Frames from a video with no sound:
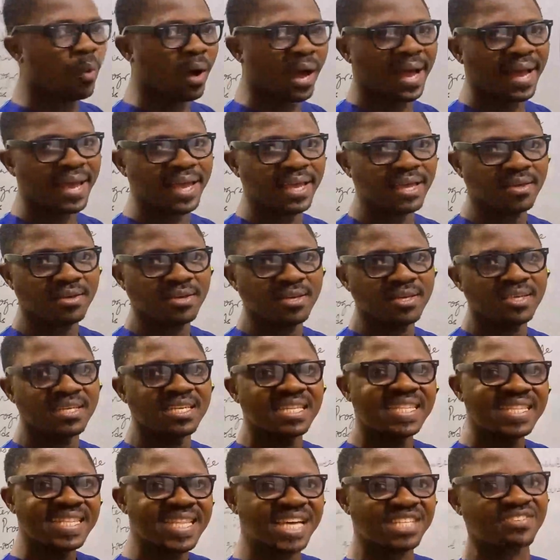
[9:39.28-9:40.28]
why
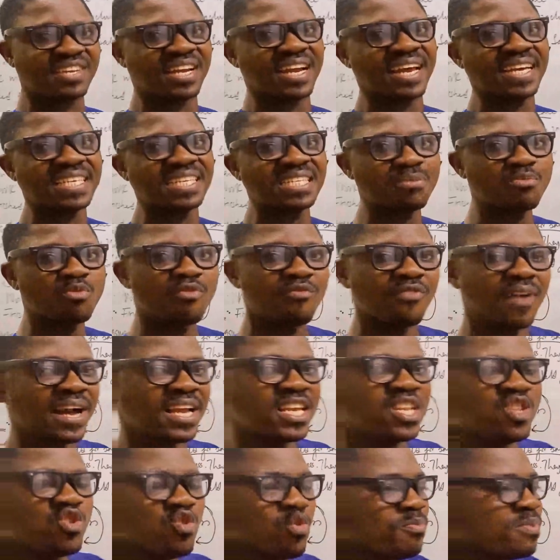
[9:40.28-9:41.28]
net realizable
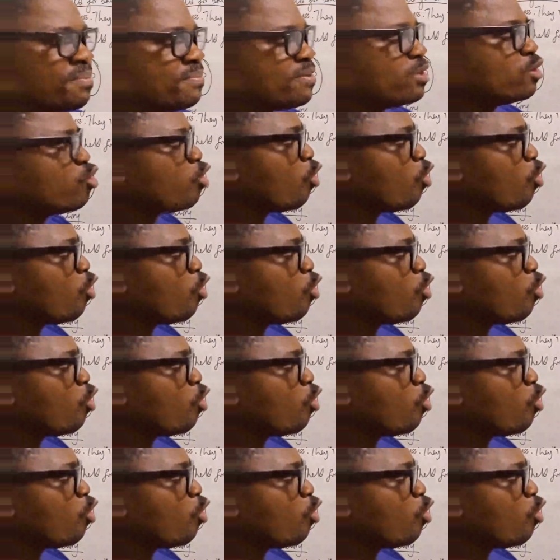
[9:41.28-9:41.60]
value may be